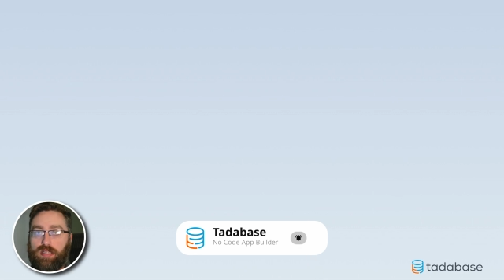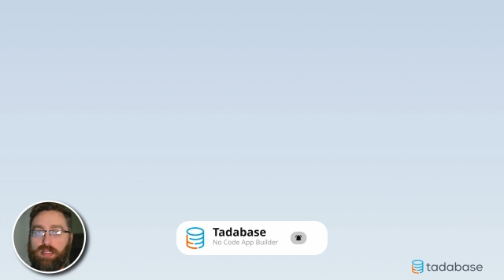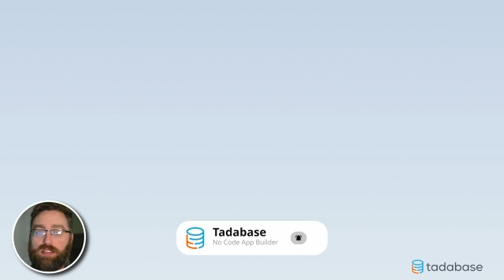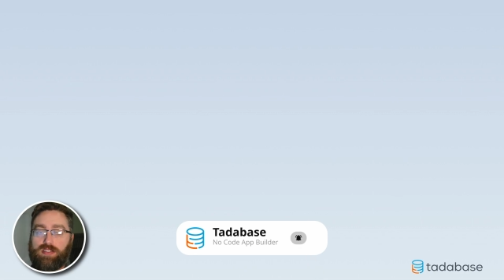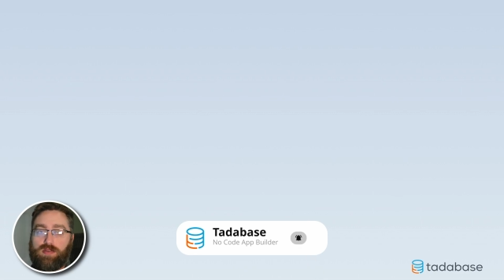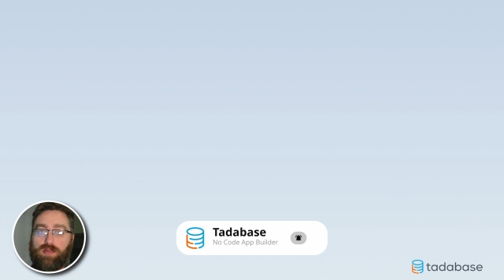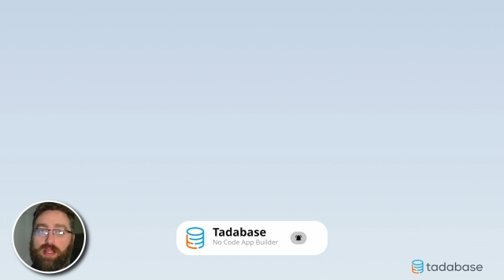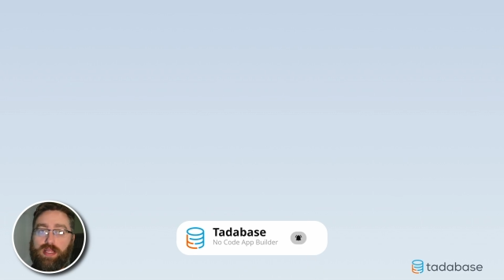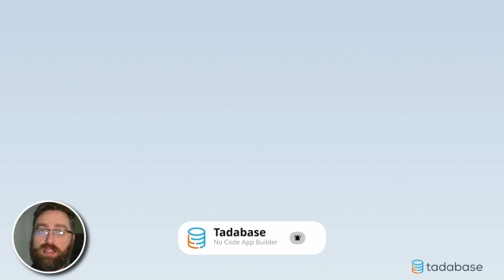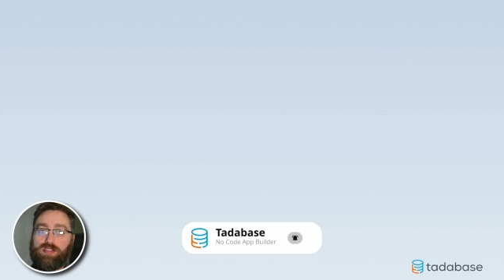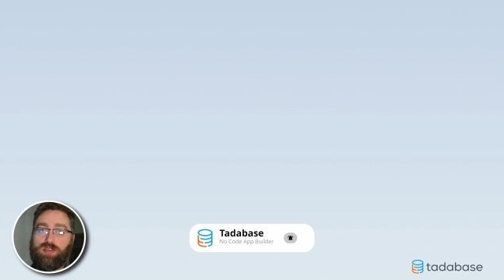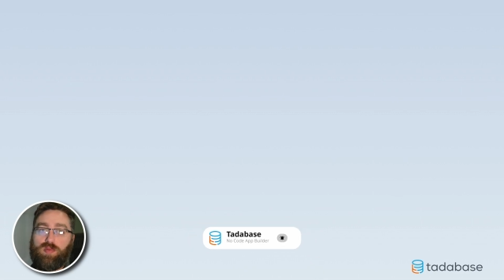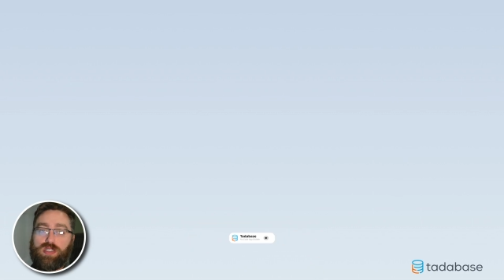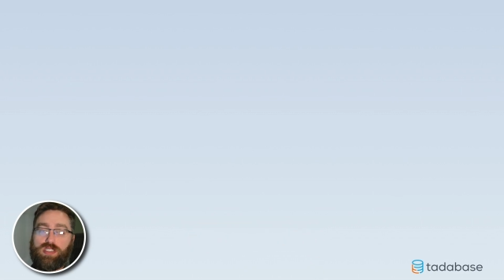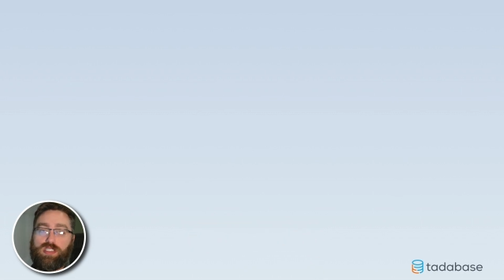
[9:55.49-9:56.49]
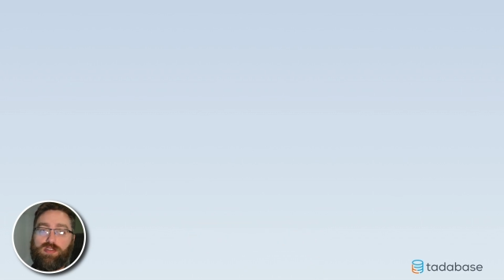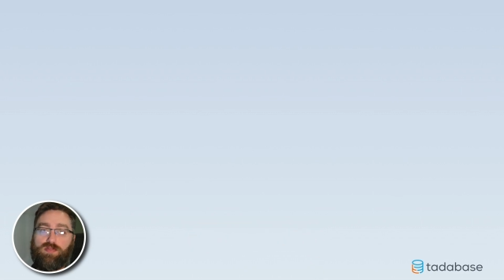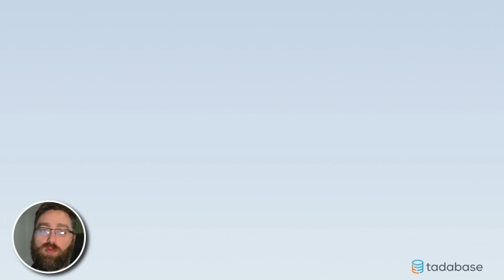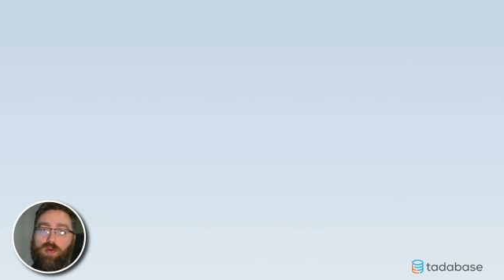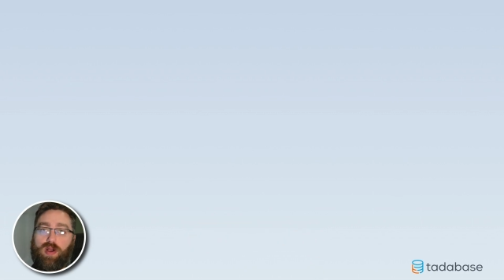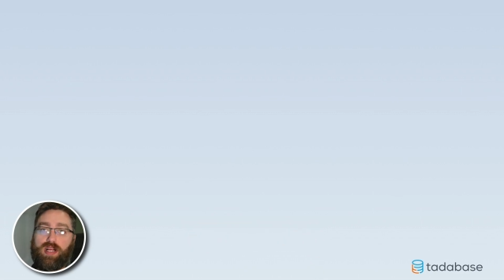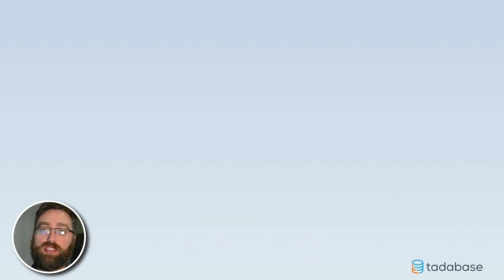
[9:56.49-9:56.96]
So thanks so much for
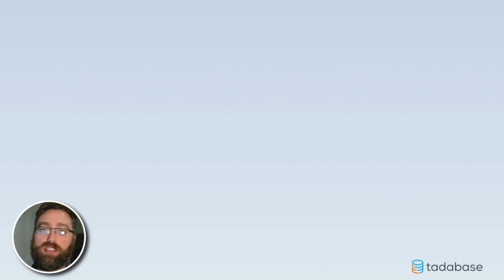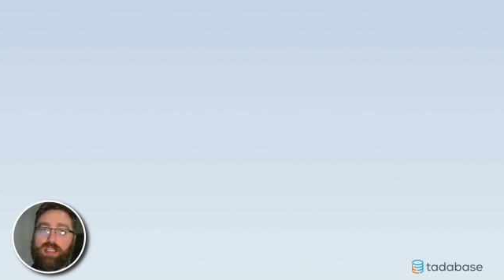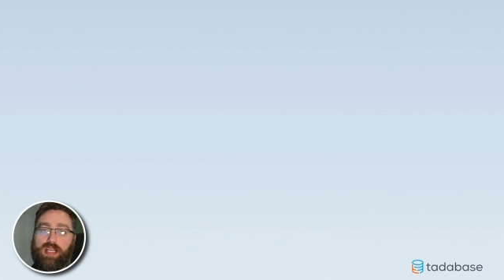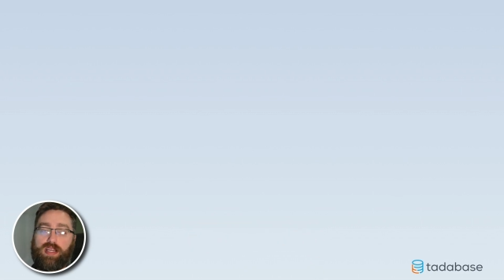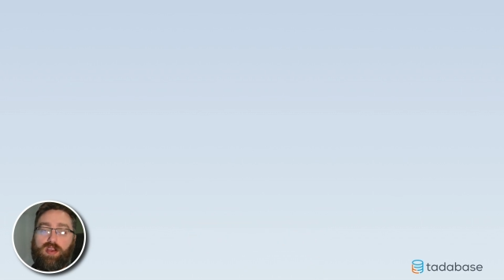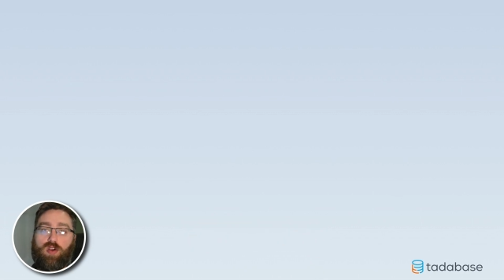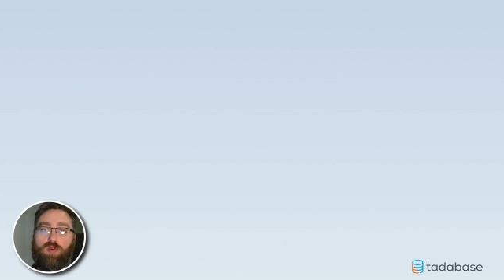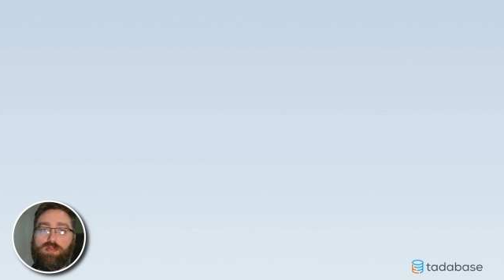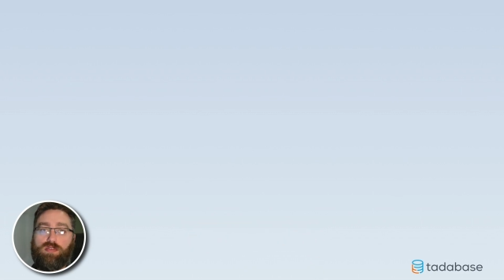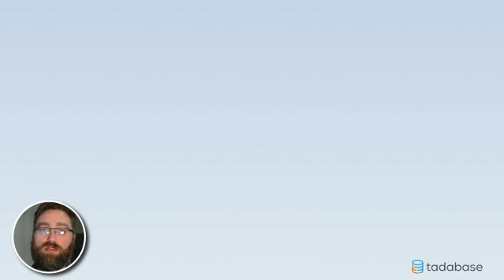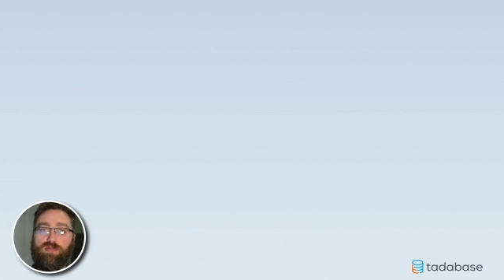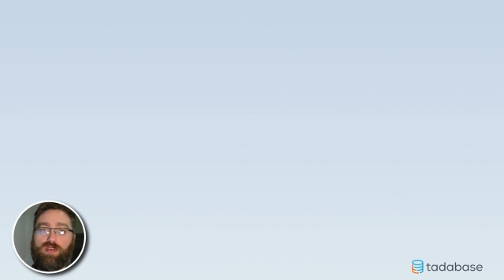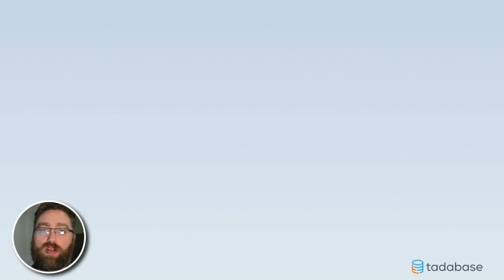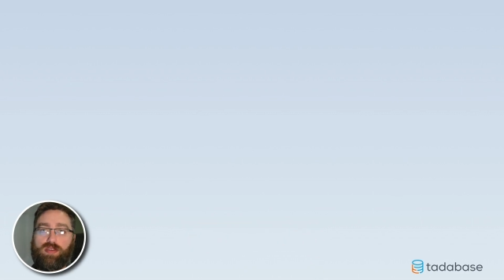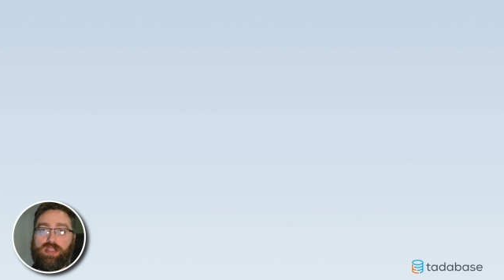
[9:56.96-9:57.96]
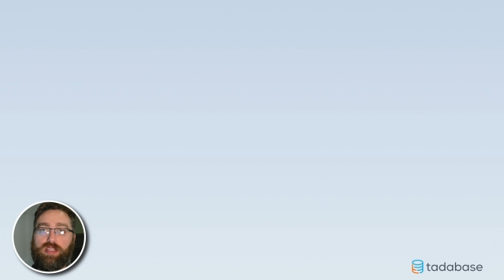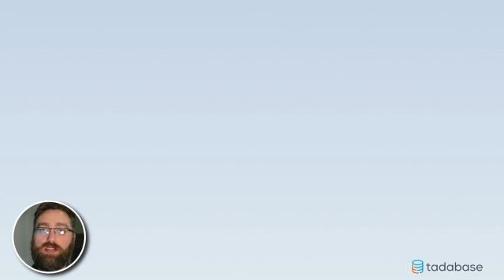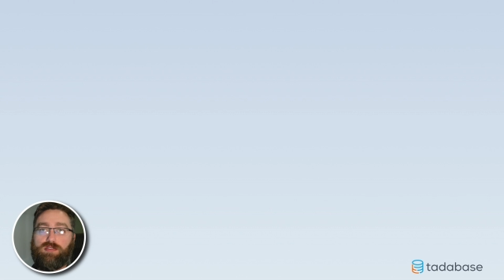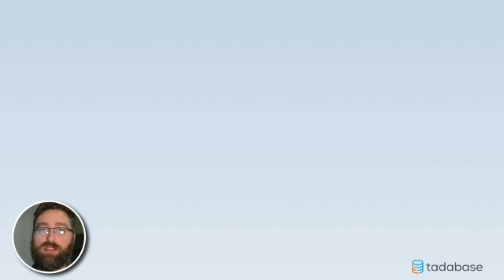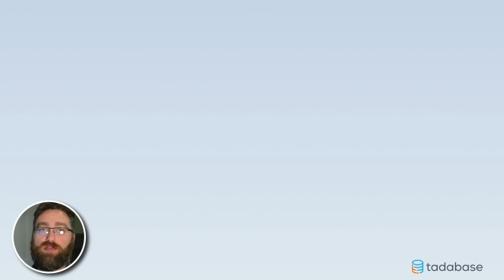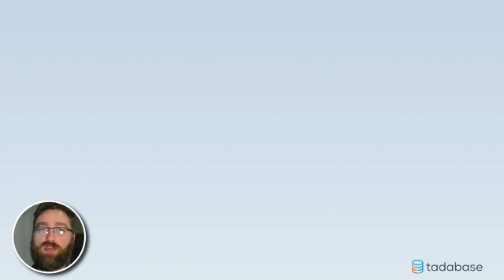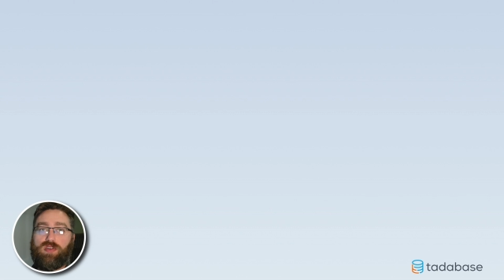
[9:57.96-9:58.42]
watching. I hope you found it
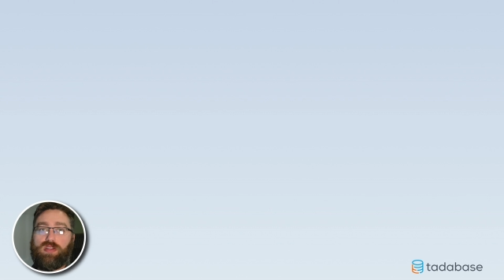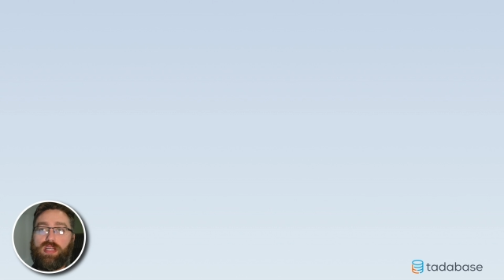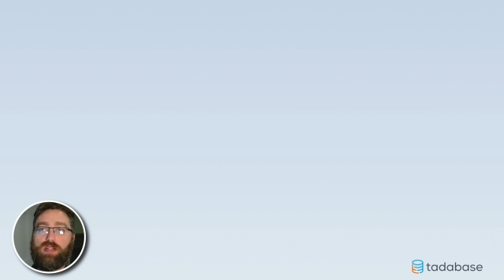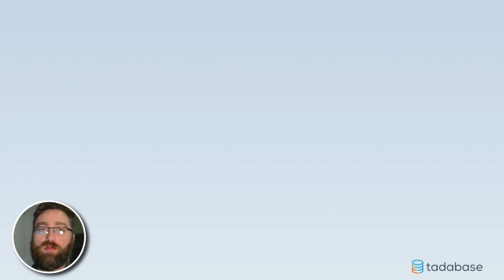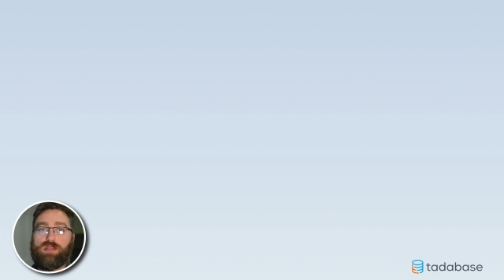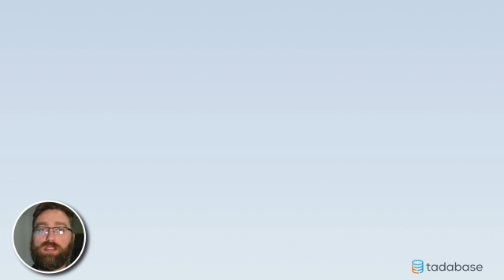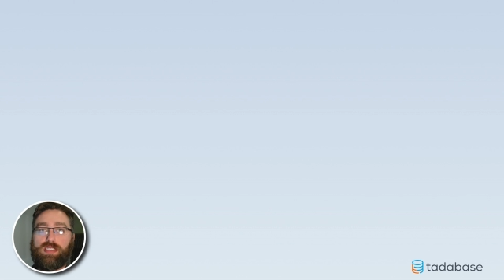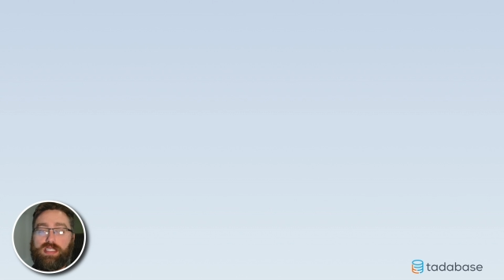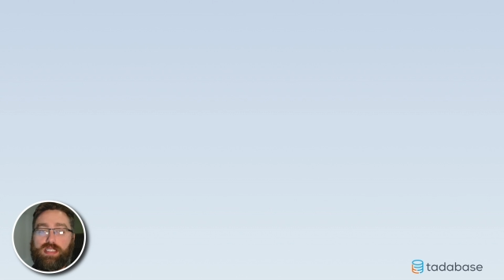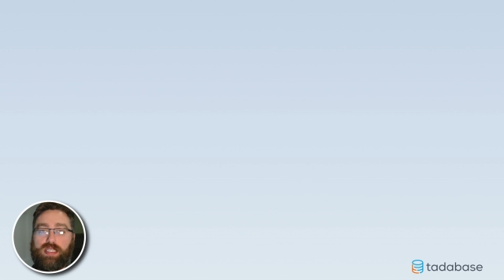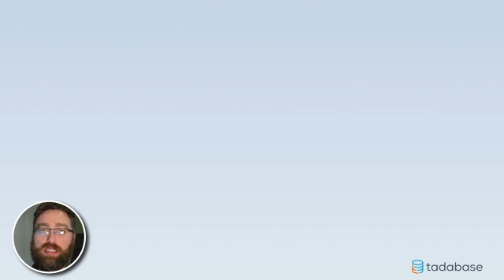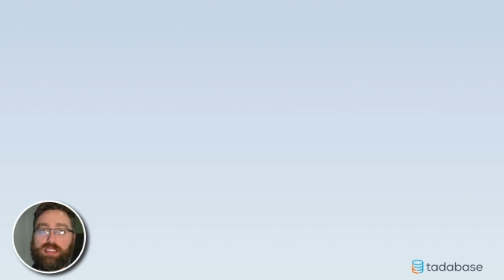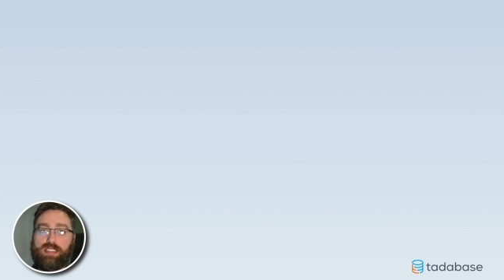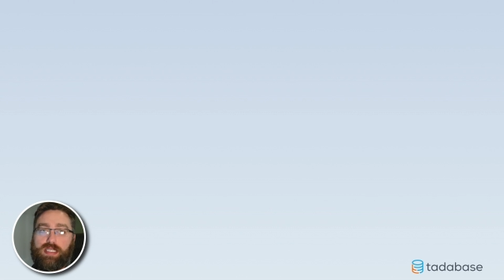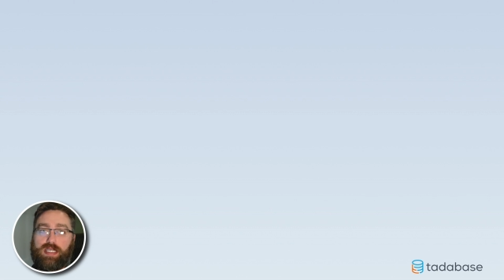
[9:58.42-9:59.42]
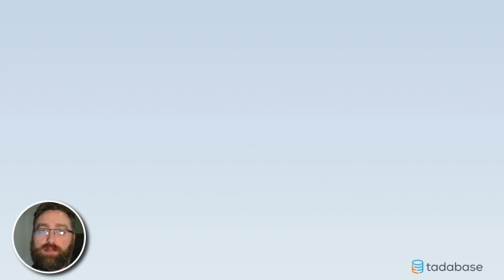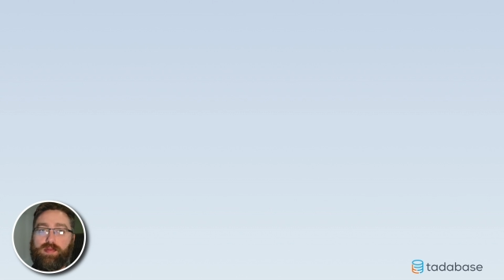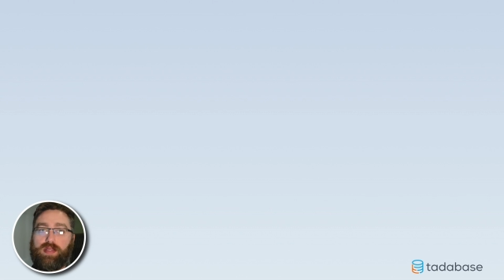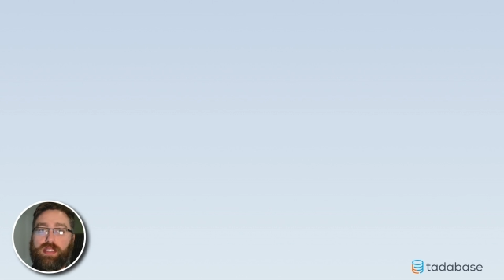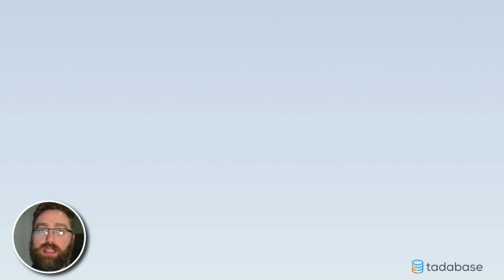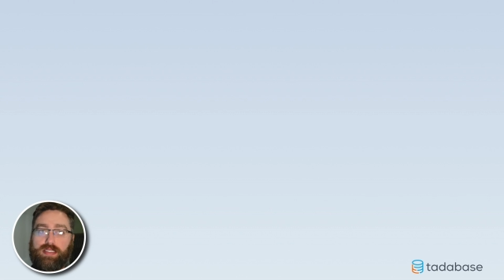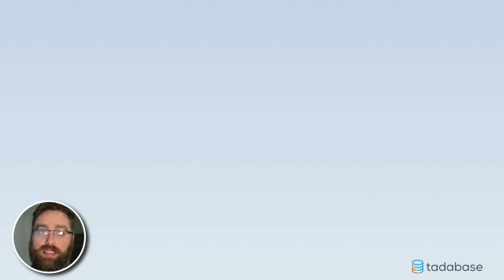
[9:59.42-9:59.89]
useful, and we'll see you next time.
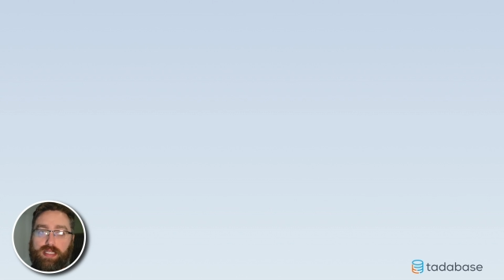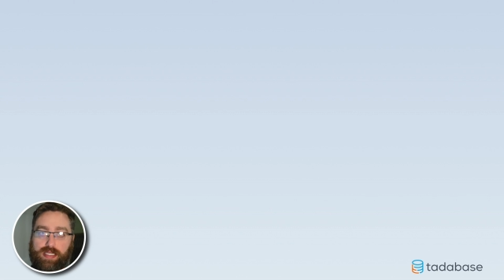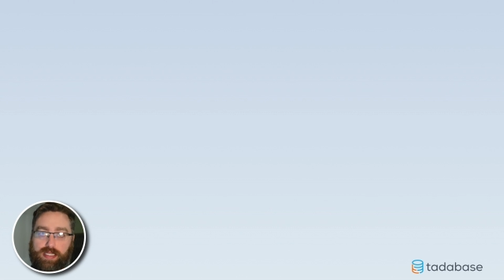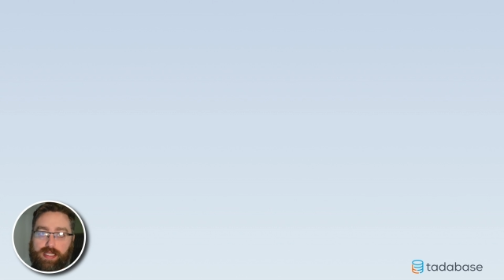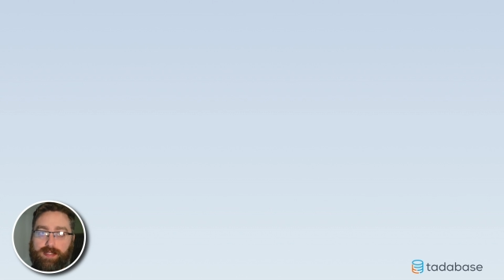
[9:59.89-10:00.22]
Take care.